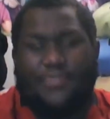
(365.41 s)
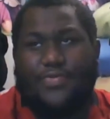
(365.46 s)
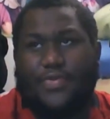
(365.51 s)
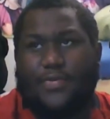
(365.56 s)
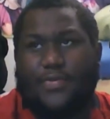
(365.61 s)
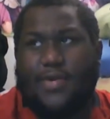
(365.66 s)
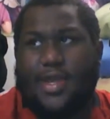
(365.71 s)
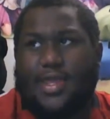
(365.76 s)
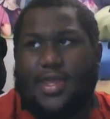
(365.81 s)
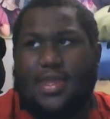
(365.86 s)

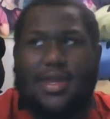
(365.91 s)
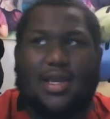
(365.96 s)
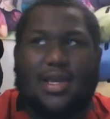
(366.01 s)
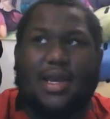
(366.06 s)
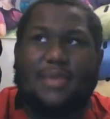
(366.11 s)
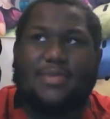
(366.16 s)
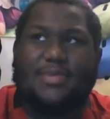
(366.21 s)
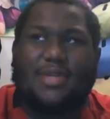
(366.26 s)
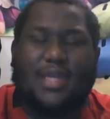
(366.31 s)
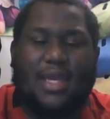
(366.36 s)
when it
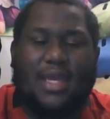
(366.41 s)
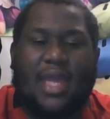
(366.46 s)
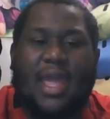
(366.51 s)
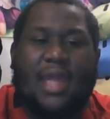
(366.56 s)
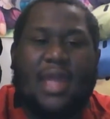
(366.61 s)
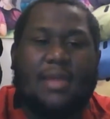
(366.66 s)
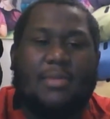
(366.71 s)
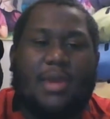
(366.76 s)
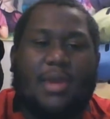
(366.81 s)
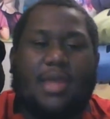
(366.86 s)
comes to
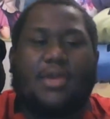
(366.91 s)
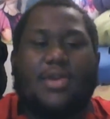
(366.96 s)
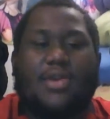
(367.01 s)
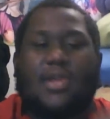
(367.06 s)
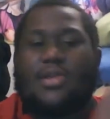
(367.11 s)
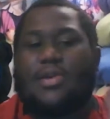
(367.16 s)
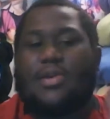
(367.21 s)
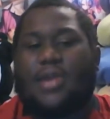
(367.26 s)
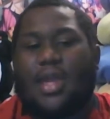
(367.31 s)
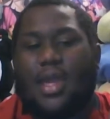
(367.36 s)
anime, you
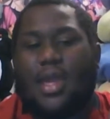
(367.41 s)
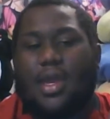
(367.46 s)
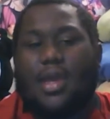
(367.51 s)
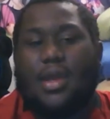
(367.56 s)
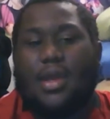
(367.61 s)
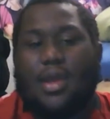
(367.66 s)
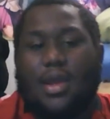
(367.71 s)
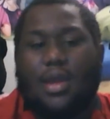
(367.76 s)
either get